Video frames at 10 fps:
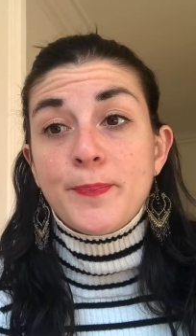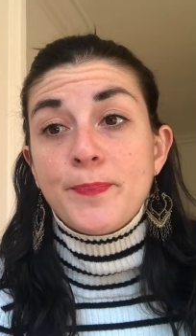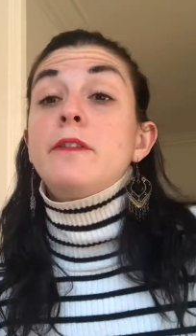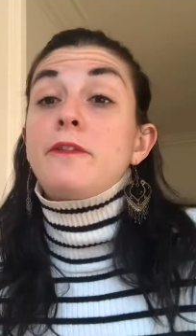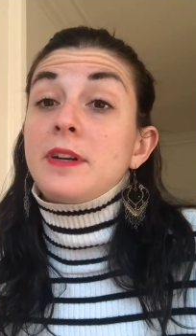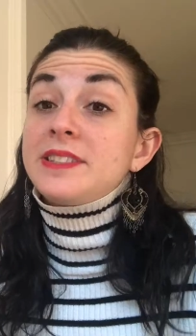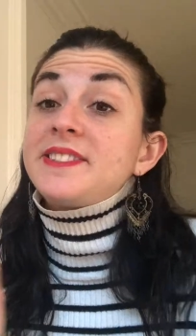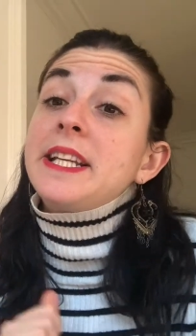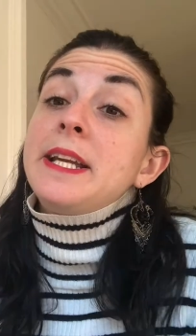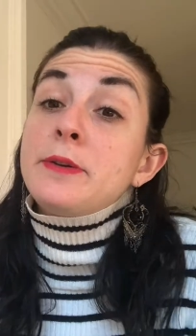
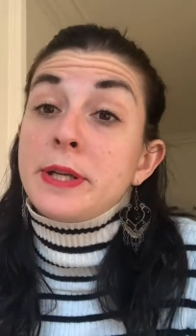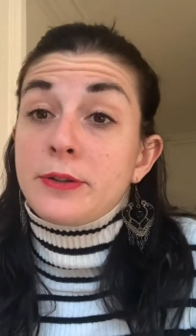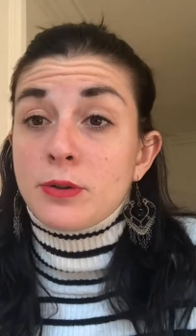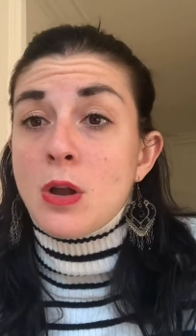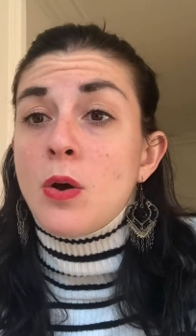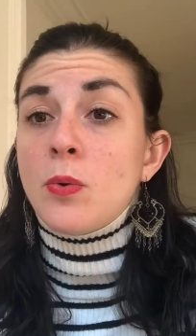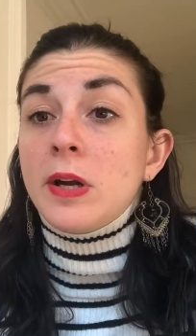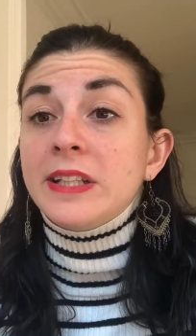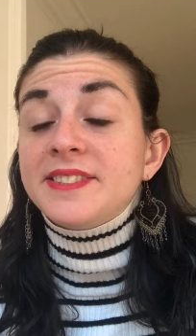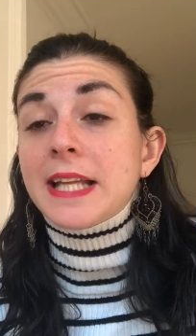First thing you need to know
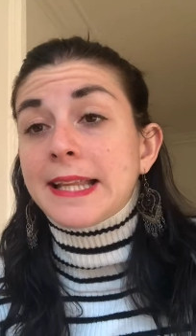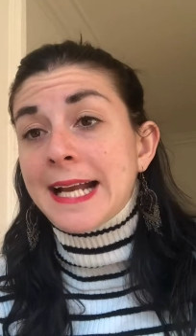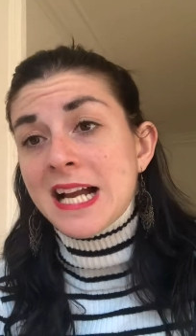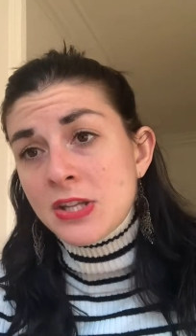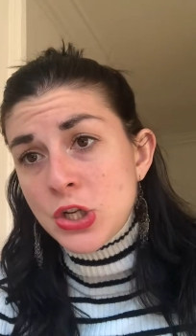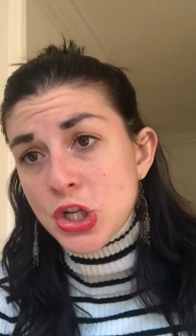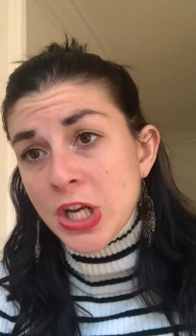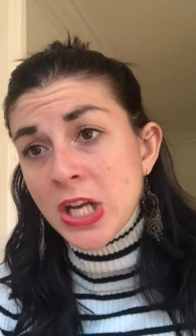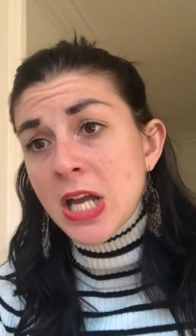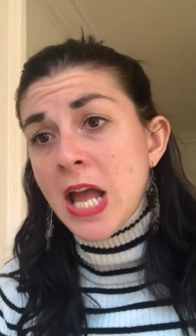is that
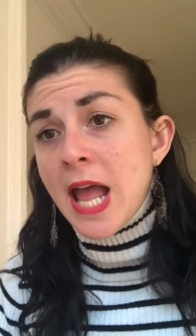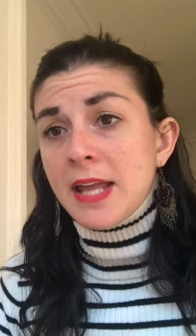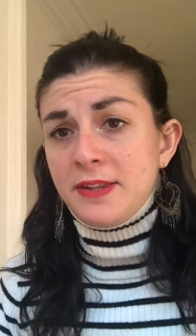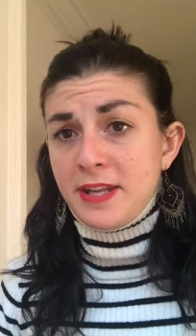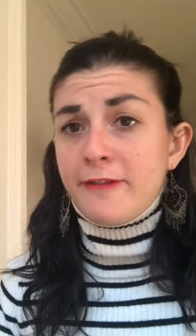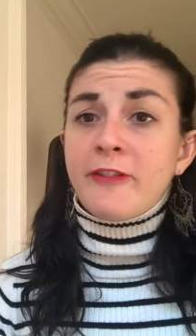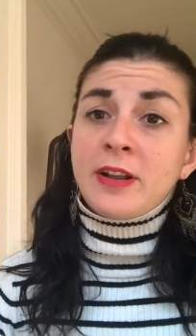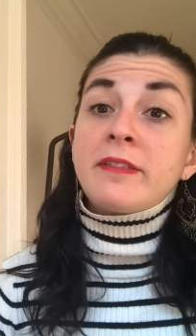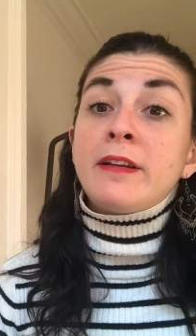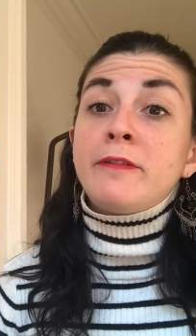kanji,
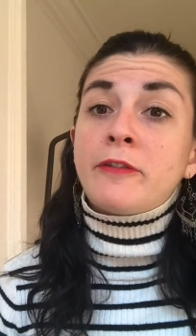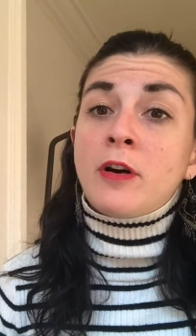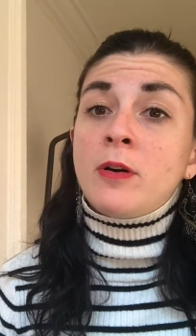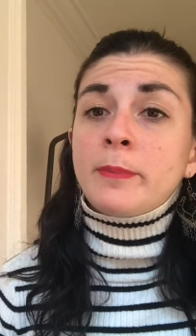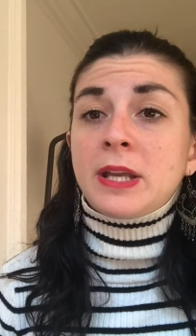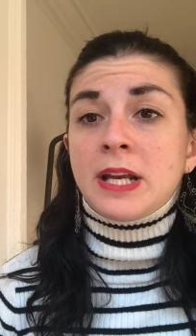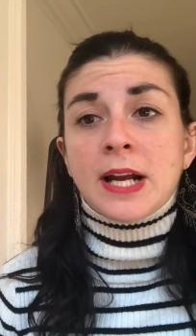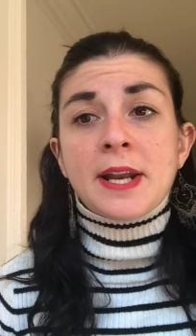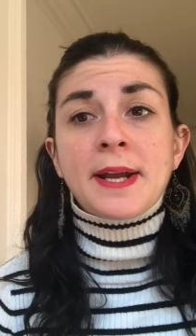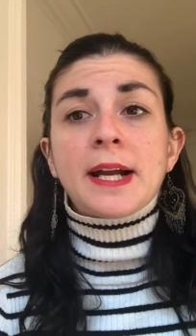differently from
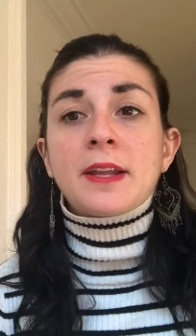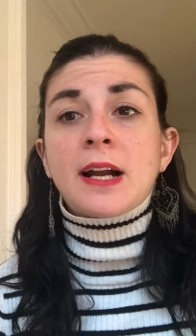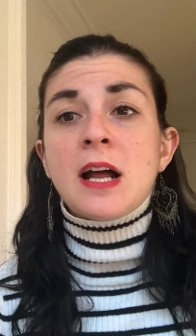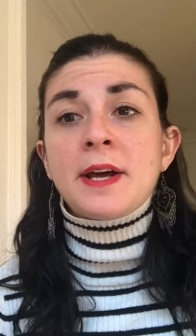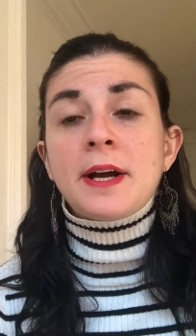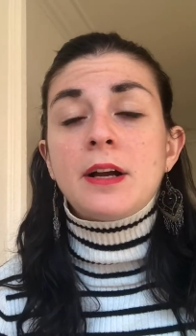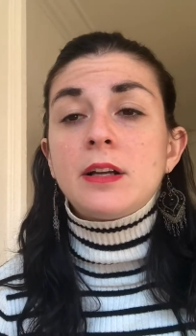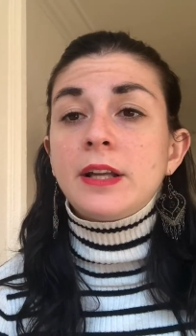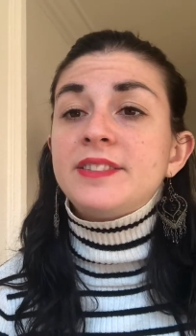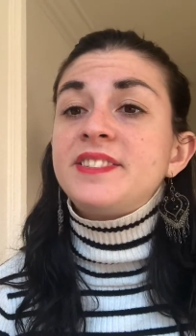hiragana and katakana,
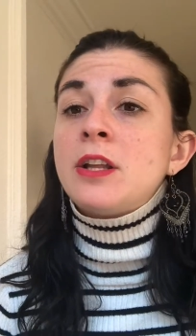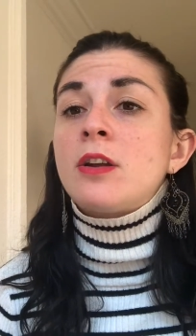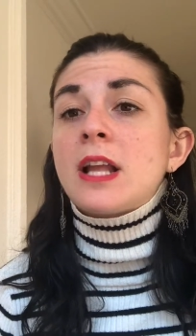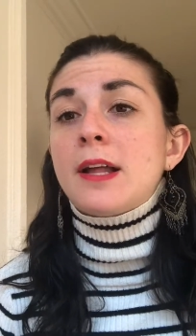is not a